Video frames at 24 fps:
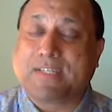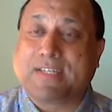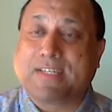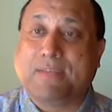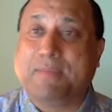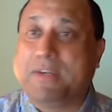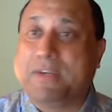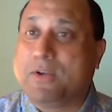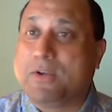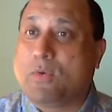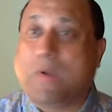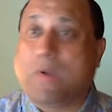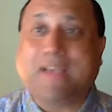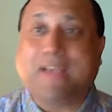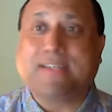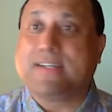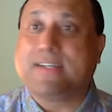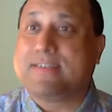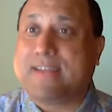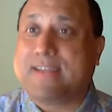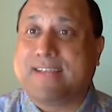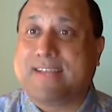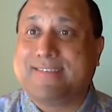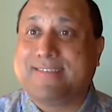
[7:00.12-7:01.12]
have been quite a
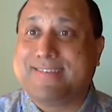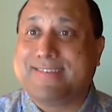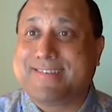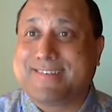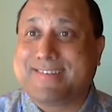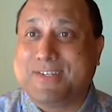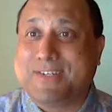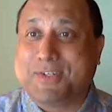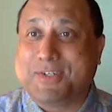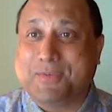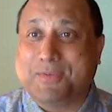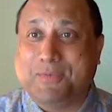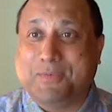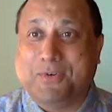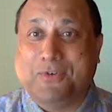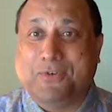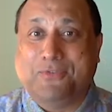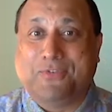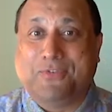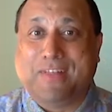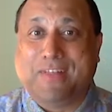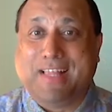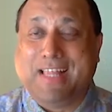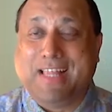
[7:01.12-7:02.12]
transition to move
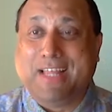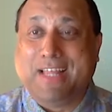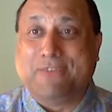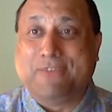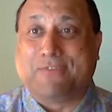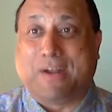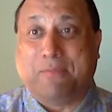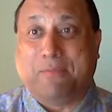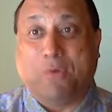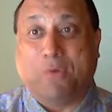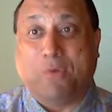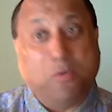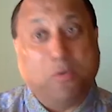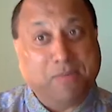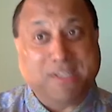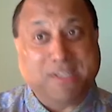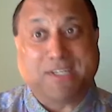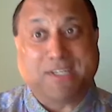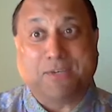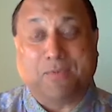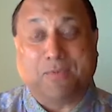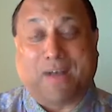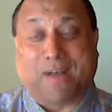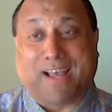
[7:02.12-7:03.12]
from
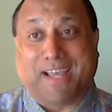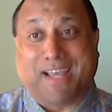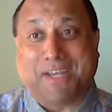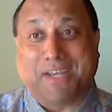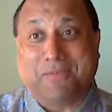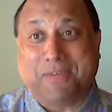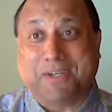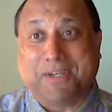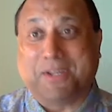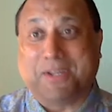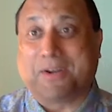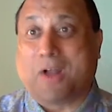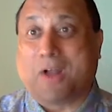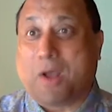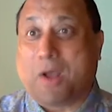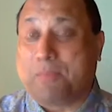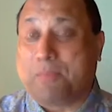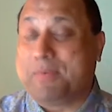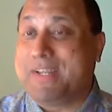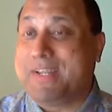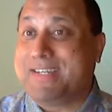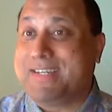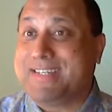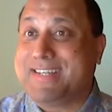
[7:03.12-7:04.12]
OBGYN, where you're
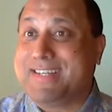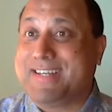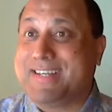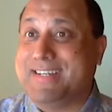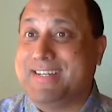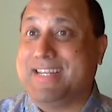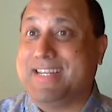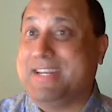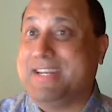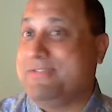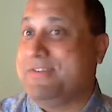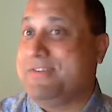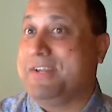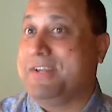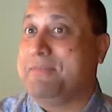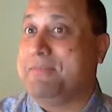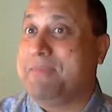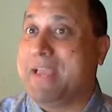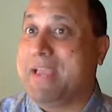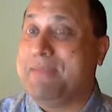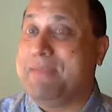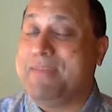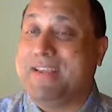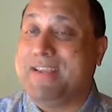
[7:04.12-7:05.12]
operating and delivering
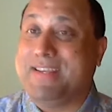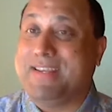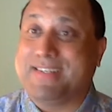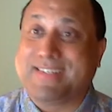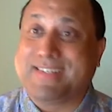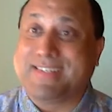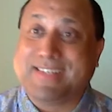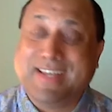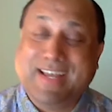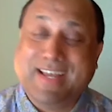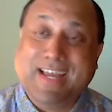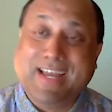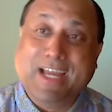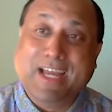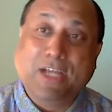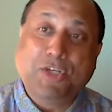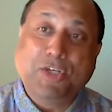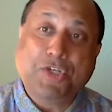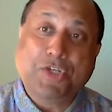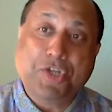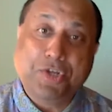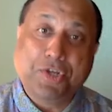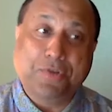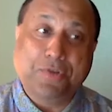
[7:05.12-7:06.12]
babies,
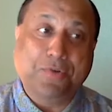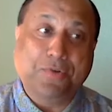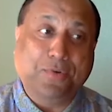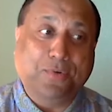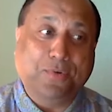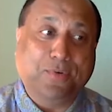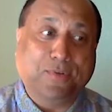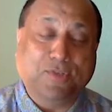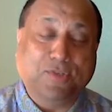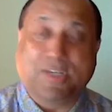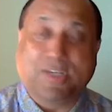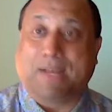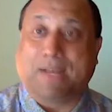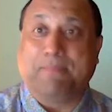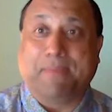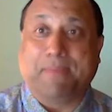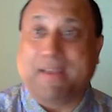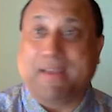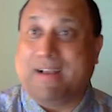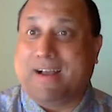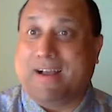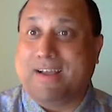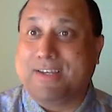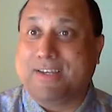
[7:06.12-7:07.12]
to jumping
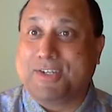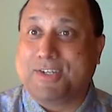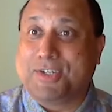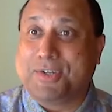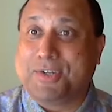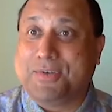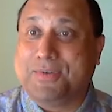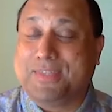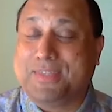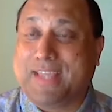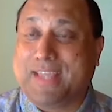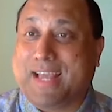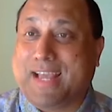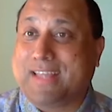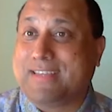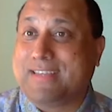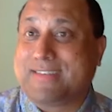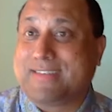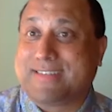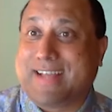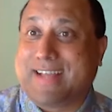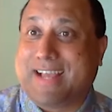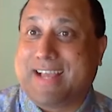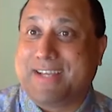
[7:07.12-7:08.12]
on to the other
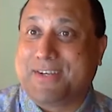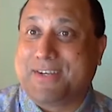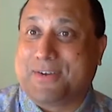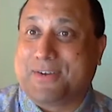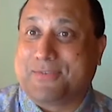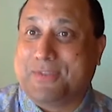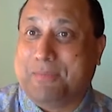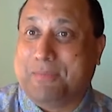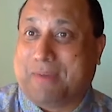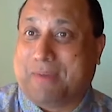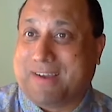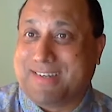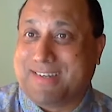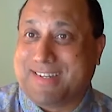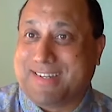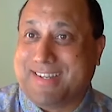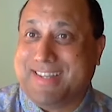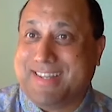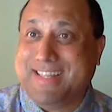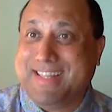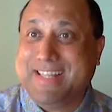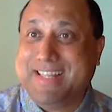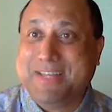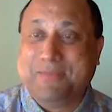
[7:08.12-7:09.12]
side of the body,
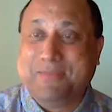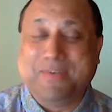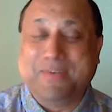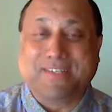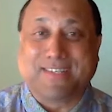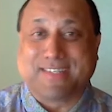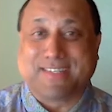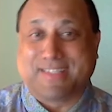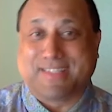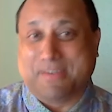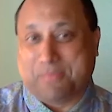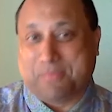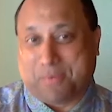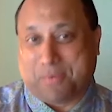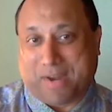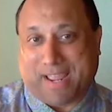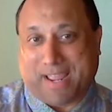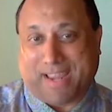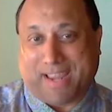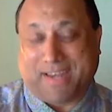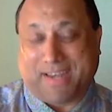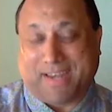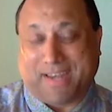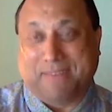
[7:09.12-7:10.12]
which is the
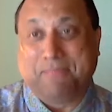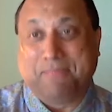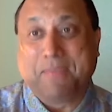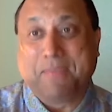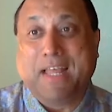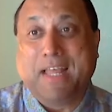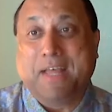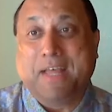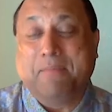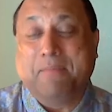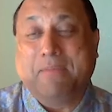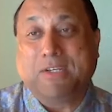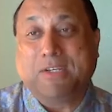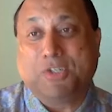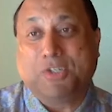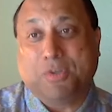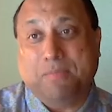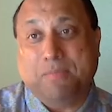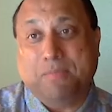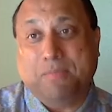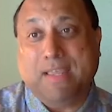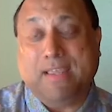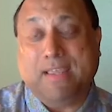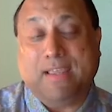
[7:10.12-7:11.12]
brain. But to
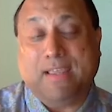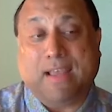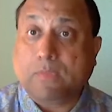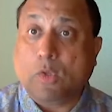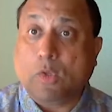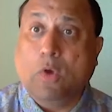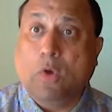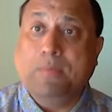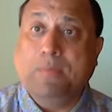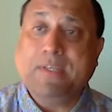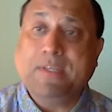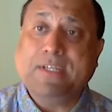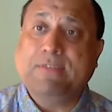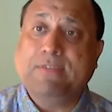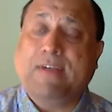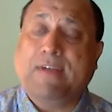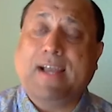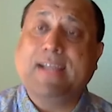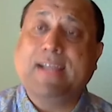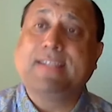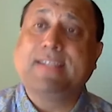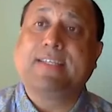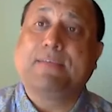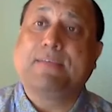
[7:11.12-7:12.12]
me,
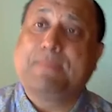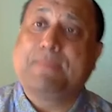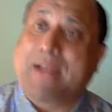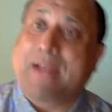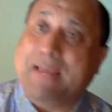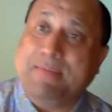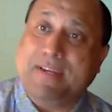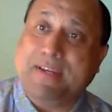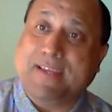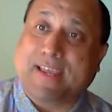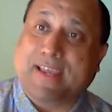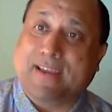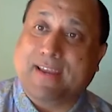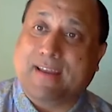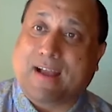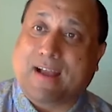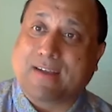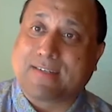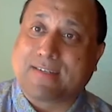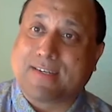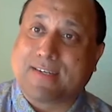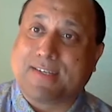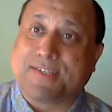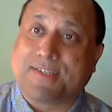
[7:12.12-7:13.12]
OBGYNs are primary care
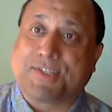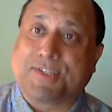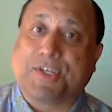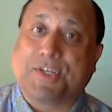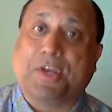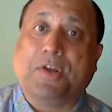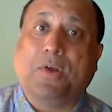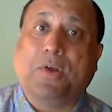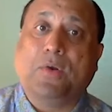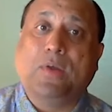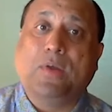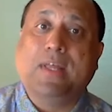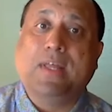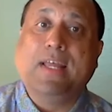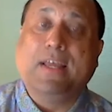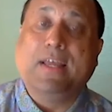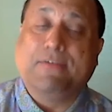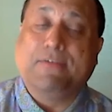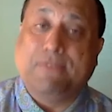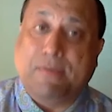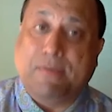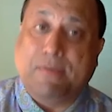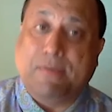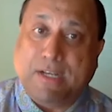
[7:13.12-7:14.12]
doctors, you know.
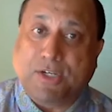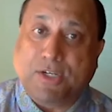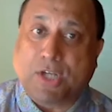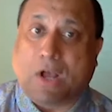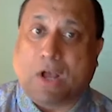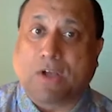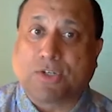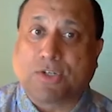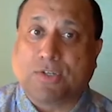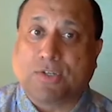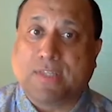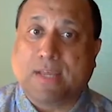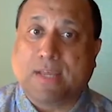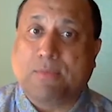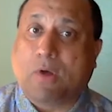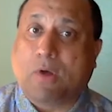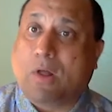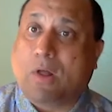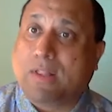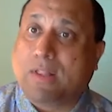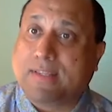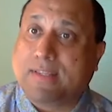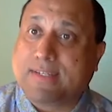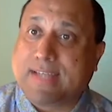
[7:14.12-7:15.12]
Women talk to them all
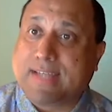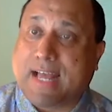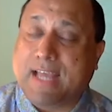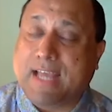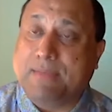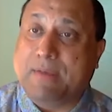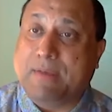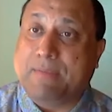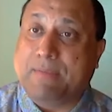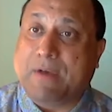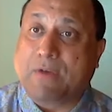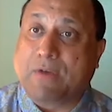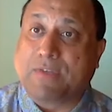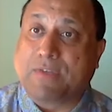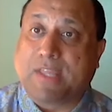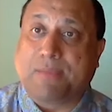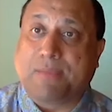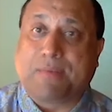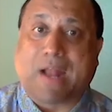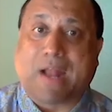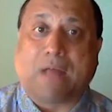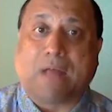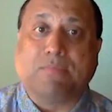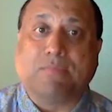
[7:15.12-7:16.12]
the time about their
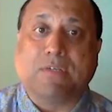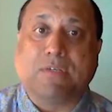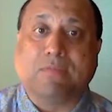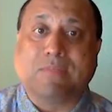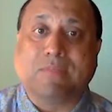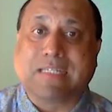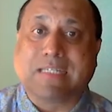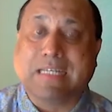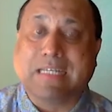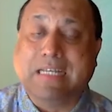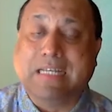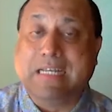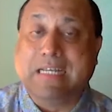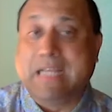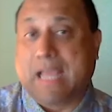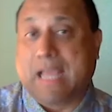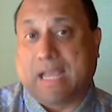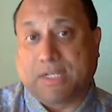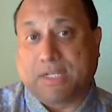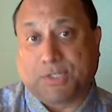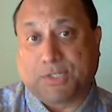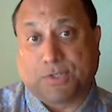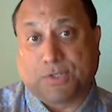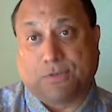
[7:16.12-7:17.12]
problems
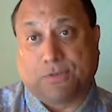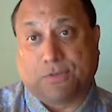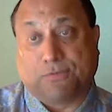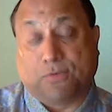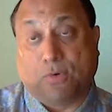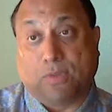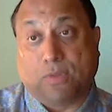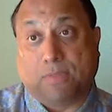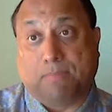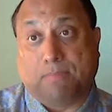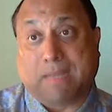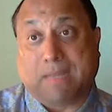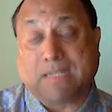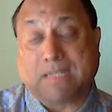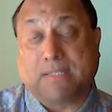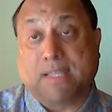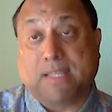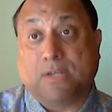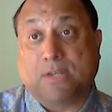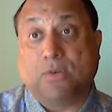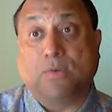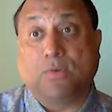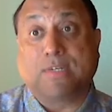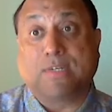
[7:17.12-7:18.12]
and so forth, but they
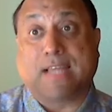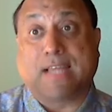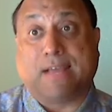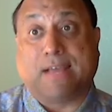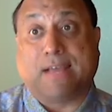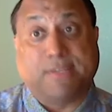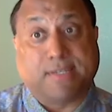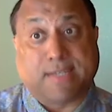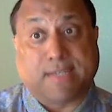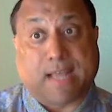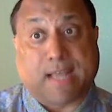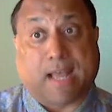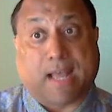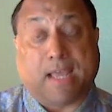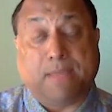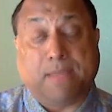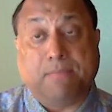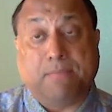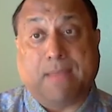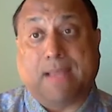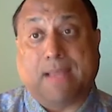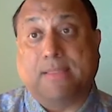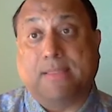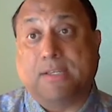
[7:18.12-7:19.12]
don't have the time
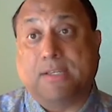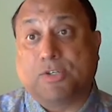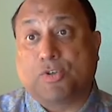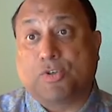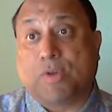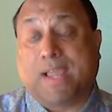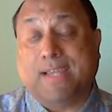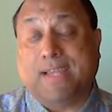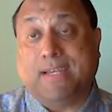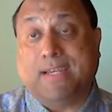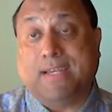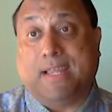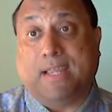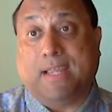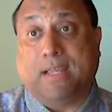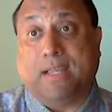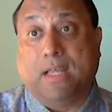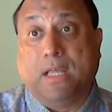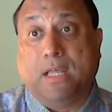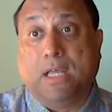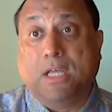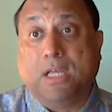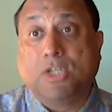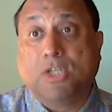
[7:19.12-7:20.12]
and the training
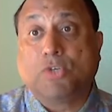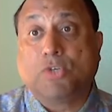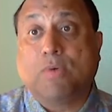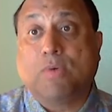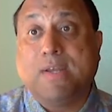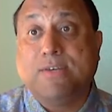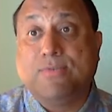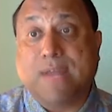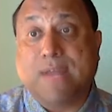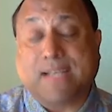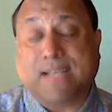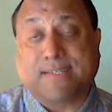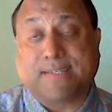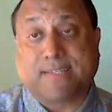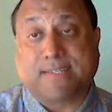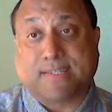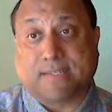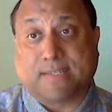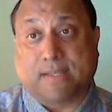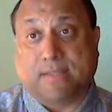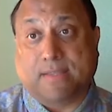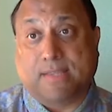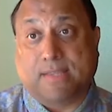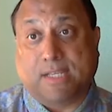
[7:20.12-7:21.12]
to address
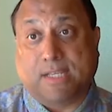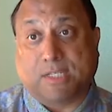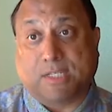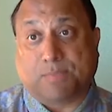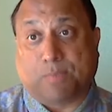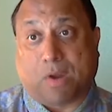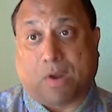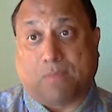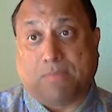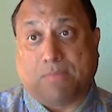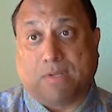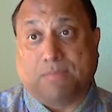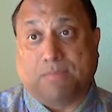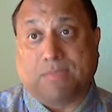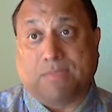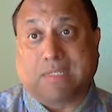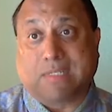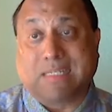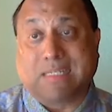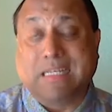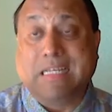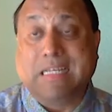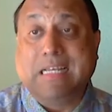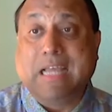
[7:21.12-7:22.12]
these problems
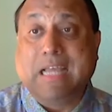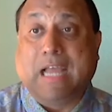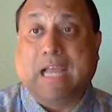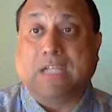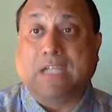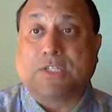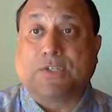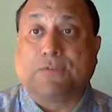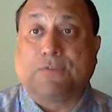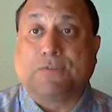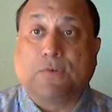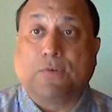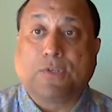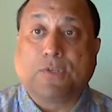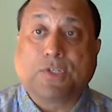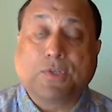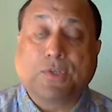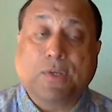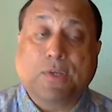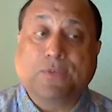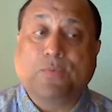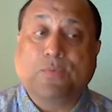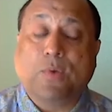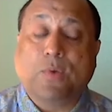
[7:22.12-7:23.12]
and so forth. So
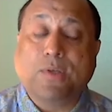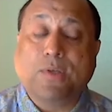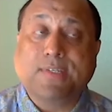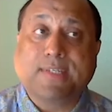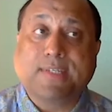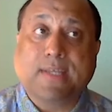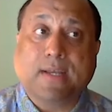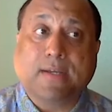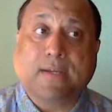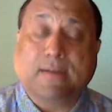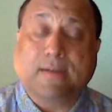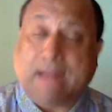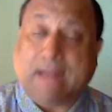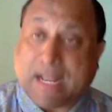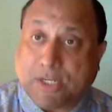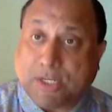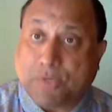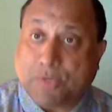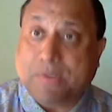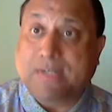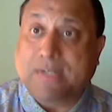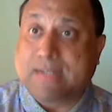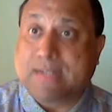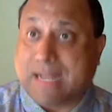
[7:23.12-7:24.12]
it was a
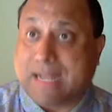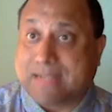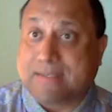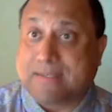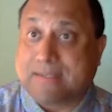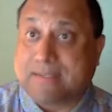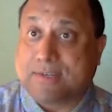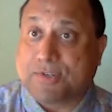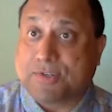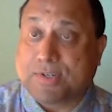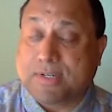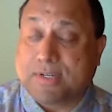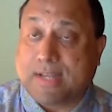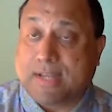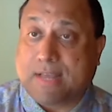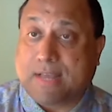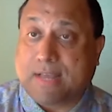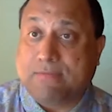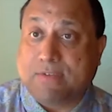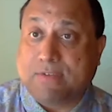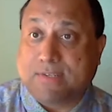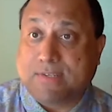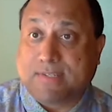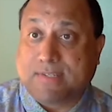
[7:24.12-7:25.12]
gradual transition. I
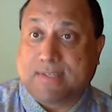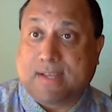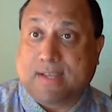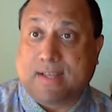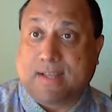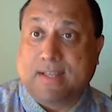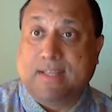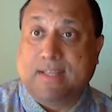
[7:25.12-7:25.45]
was